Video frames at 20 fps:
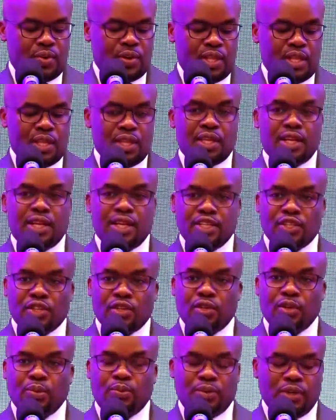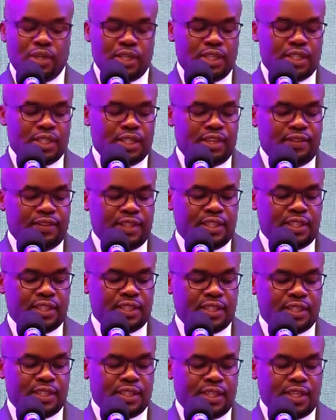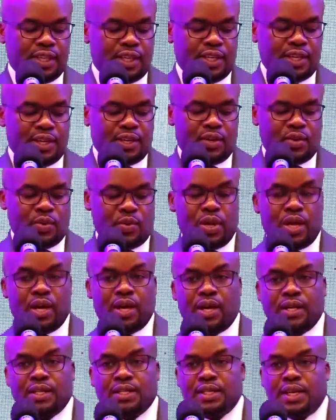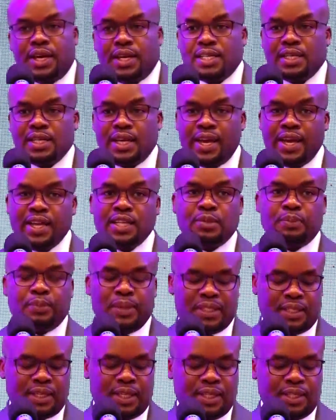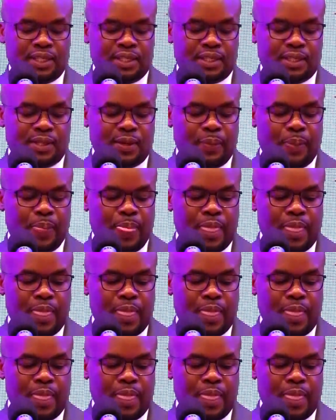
Within the National Police Service, we are at 98%.